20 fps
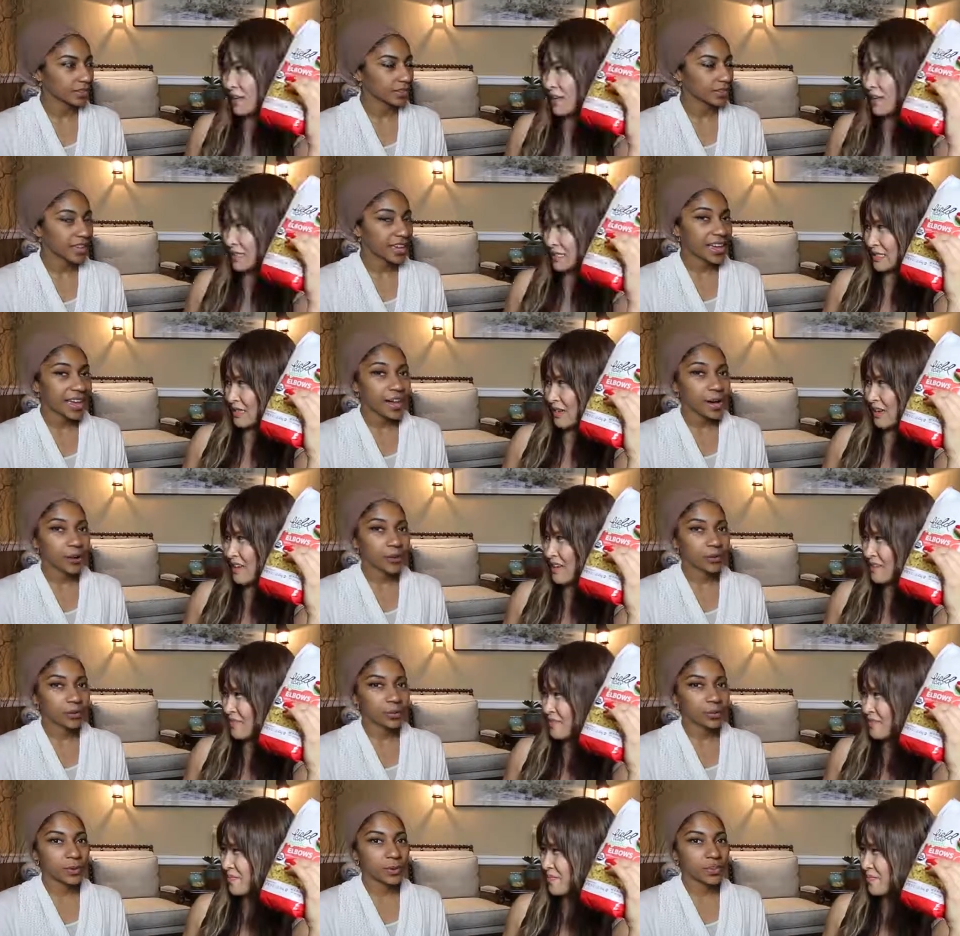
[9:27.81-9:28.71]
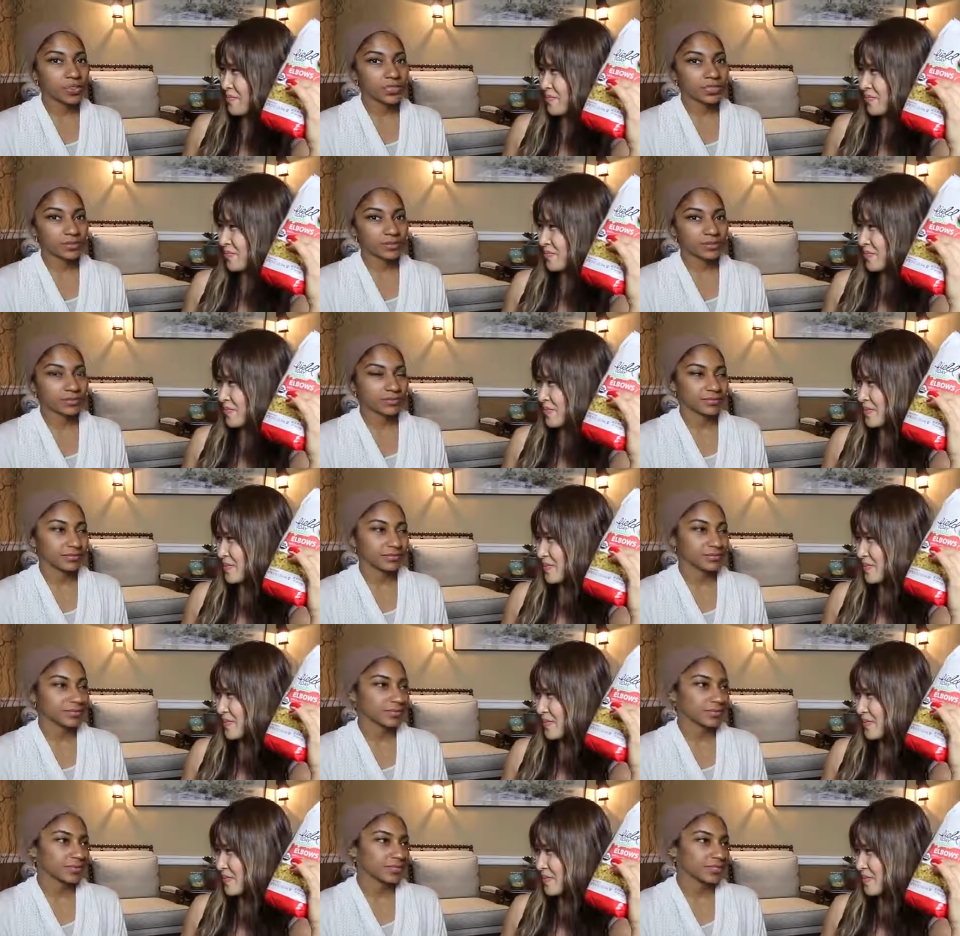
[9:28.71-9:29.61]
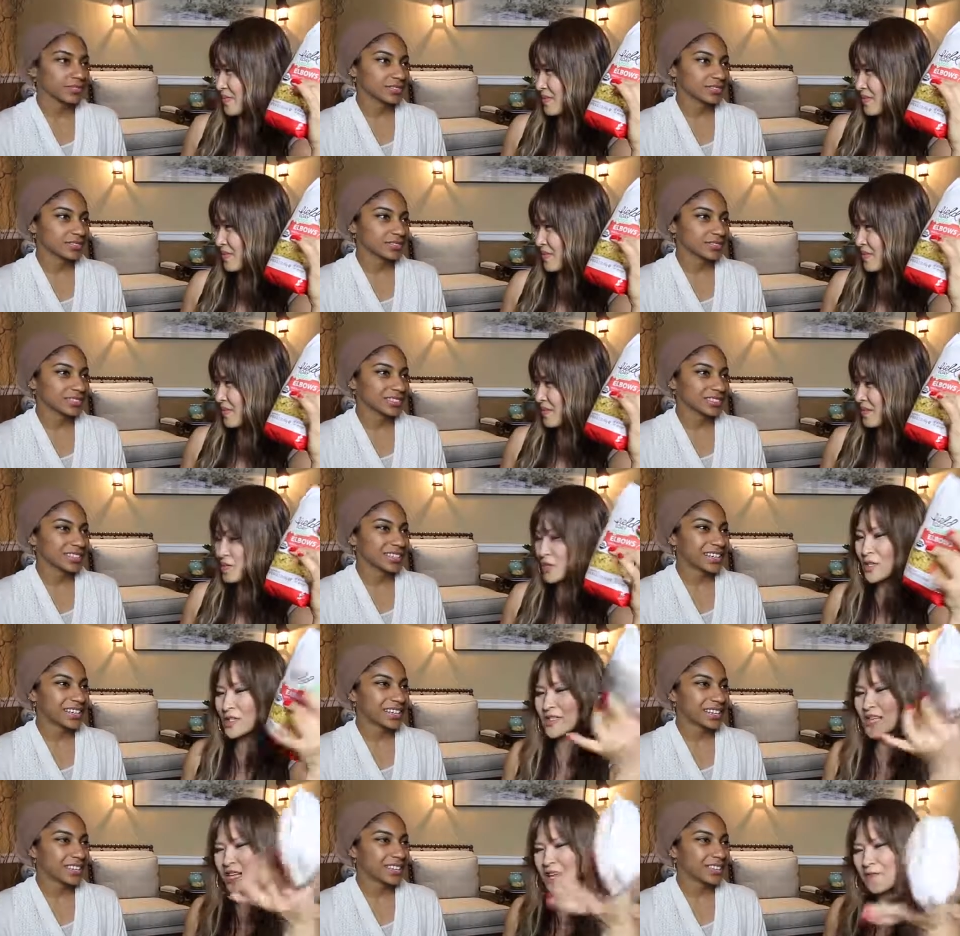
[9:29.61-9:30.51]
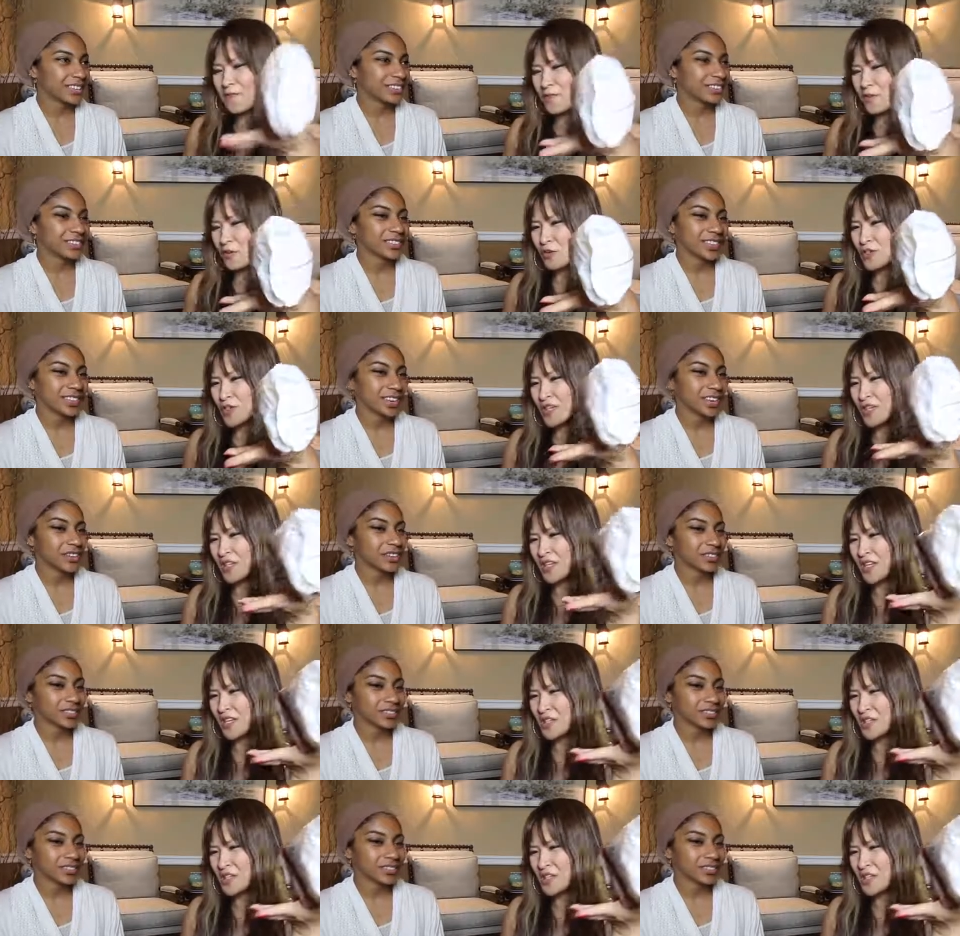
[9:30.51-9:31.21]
Speaker 1: it's not well so yeah, a fusion yeah.